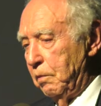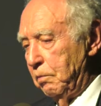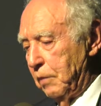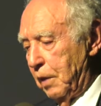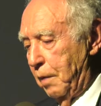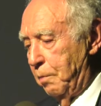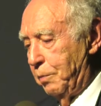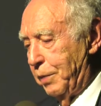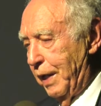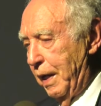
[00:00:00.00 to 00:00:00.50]

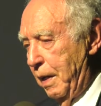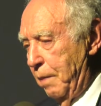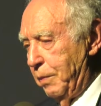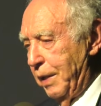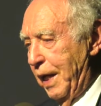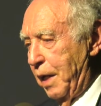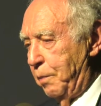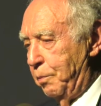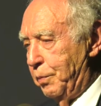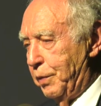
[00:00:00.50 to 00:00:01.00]
a, a
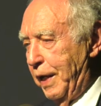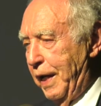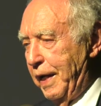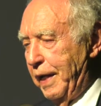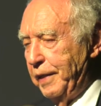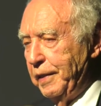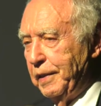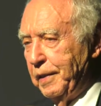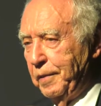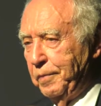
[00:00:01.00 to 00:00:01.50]
black
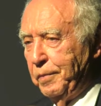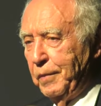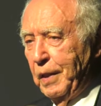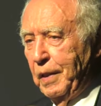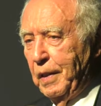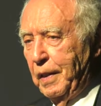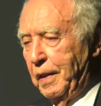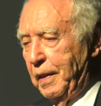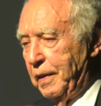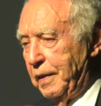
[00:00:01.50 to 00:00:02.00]
bread
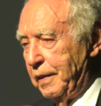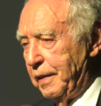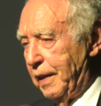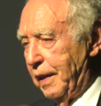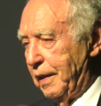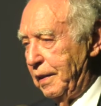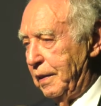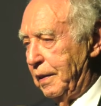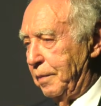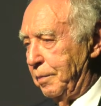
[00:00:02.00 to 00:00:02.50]

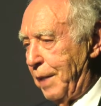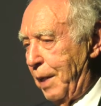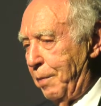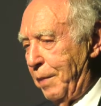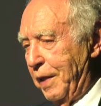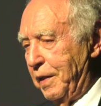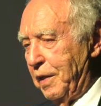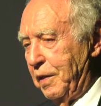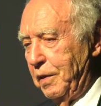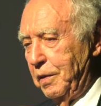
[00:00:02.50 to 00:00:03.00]
that my
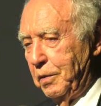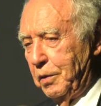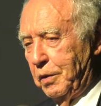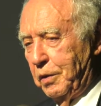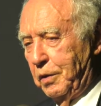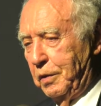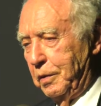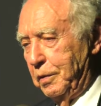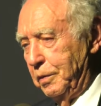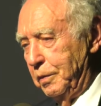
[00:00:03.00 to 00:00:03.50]
mother
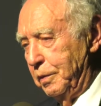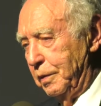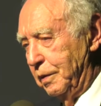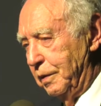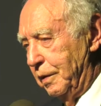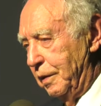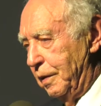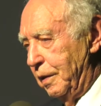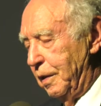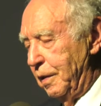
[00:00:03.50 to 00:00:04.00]
used to
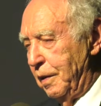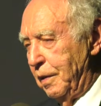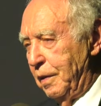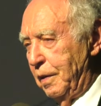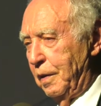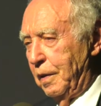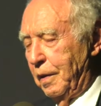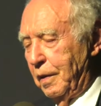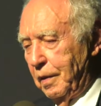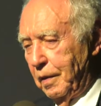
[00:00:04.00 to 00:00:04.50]

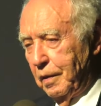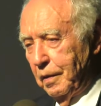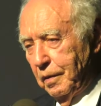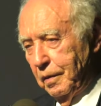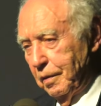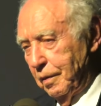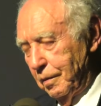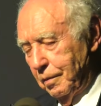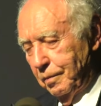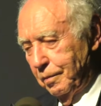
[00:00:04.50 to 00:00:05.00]

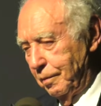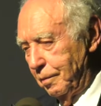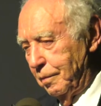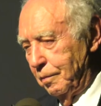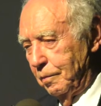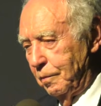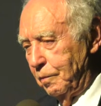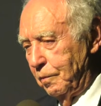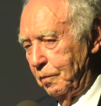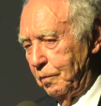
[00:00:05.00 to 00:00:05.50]
uh,
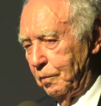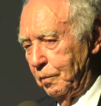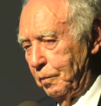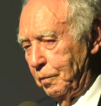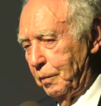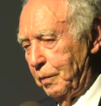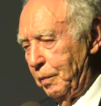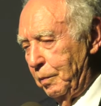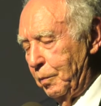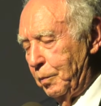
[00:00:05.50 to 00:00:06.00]

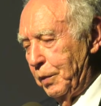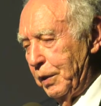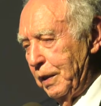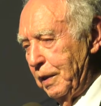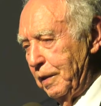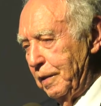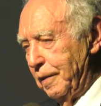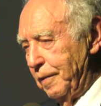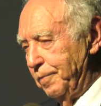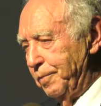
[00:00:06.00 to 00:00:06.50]

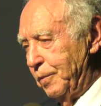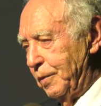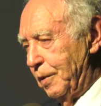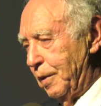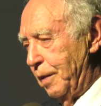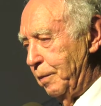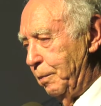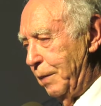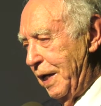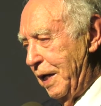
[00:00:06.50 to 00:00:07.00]
bring to
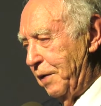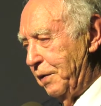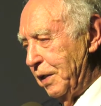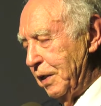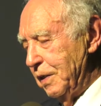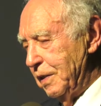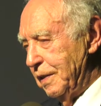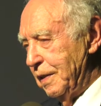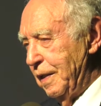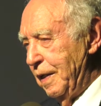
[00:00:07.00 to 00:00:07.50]
the
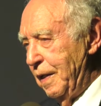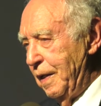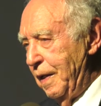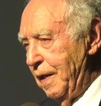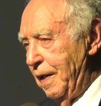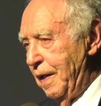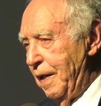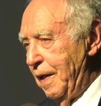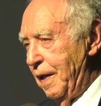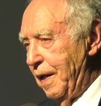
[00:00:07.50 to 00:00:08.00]
barracks.
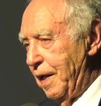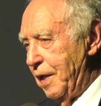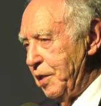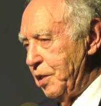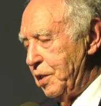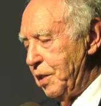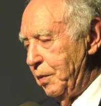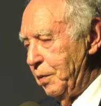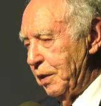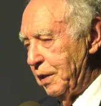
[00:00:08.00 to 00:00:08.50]
And
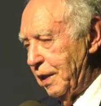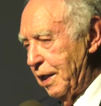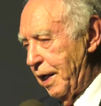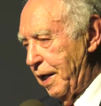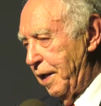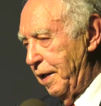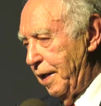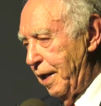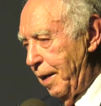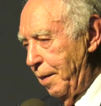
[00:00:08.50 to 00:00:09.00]
she would cut
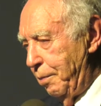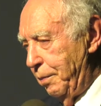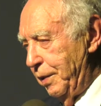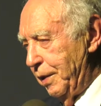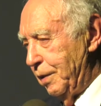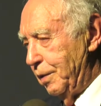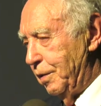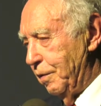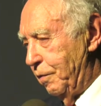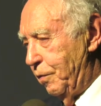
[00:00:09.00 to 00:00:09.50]
it up
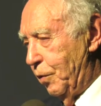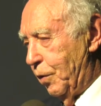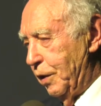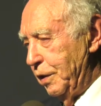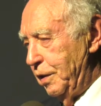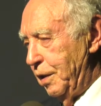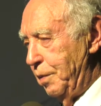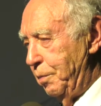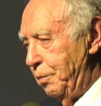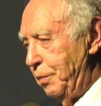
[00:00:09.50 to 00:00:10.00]
into
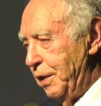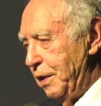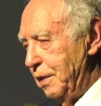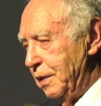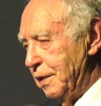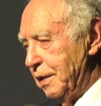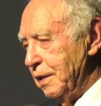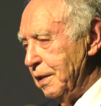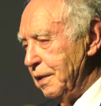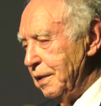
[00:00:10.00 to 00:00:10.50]
14
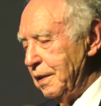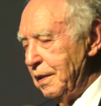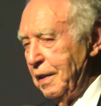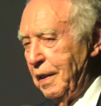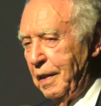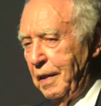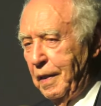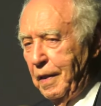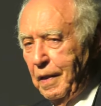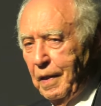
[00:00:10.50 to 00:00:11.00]
pieces,
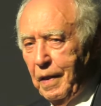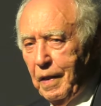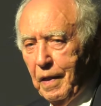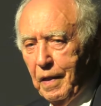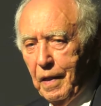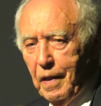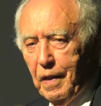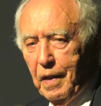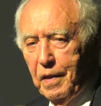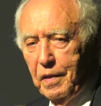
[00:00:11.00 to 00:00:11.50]

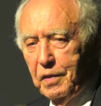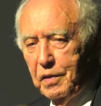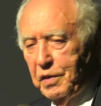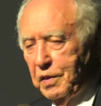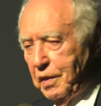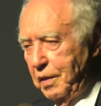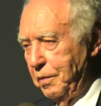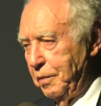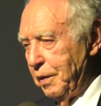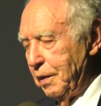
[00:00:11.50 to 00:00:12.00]
and
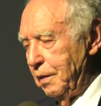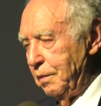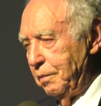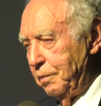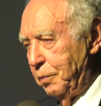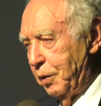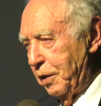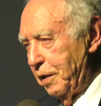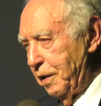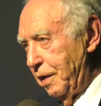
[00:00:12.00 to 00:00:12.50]
she
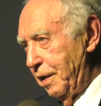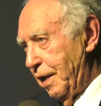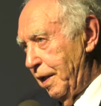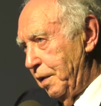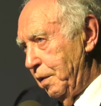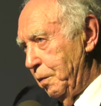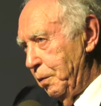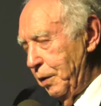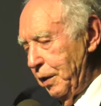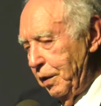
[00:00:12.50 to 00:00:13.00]
would put it on
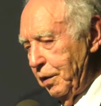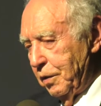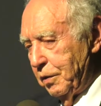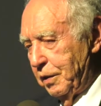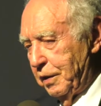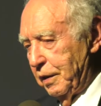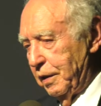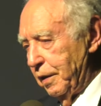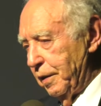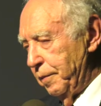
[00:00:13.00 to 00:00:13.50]
the
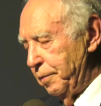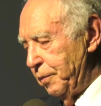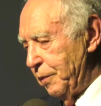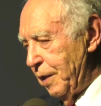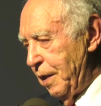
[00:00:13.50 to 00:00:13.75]
windowsill,